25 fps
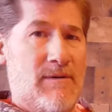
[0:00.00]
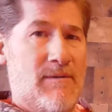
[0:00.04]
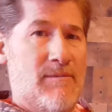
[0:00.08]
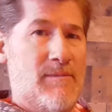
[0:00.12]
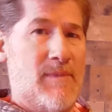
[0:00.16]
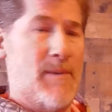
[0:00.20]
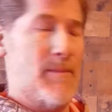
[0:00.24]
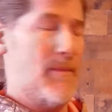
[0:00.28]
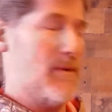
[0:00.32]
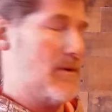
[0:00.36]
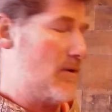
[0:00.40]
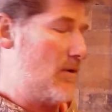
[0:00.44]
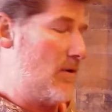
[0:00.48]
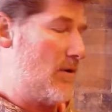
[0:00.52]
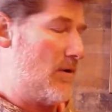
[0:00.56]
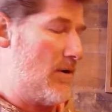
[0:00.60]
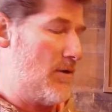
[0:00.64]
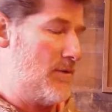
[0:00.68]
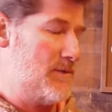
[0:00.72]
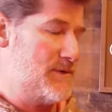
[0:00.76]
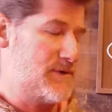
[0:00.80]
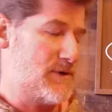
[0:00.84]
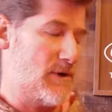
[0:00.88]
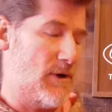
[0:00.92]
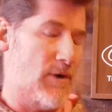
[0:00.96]
Remember, go
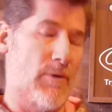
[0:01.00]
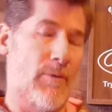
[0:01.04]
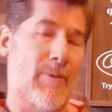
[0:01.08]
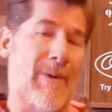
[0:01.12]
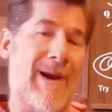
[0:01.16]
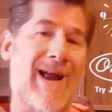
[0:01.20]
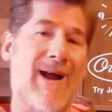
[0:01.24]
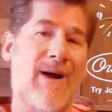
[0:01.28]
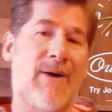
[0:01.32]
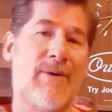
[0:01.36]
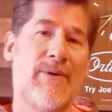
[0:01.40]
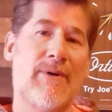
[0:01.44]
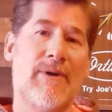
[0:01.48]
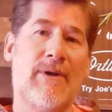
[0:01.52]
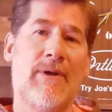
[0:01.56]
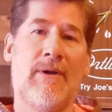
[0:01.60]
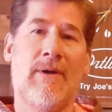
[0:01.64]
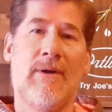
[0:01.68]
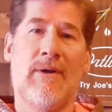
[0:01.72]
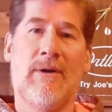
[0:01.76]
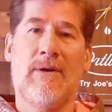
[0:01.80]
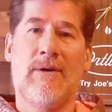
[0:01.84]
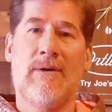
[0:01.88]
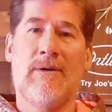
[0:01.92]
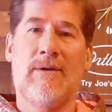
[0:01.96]
always go around
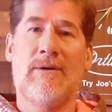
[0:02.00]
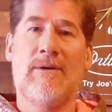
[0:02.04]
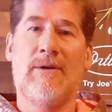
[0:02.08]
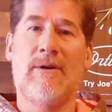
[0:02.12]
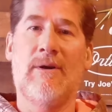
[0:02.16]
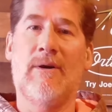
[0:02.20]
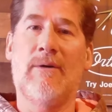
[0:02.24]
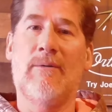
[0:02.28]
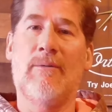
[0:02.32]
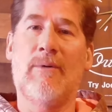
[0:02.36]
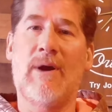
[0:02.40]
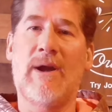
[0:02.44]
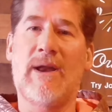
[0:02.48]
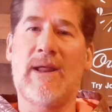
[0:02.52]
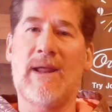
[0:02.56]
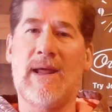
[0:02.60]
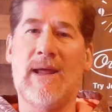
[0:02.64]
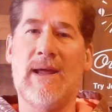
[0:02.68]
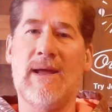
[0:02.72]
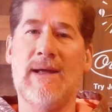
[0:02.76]
your running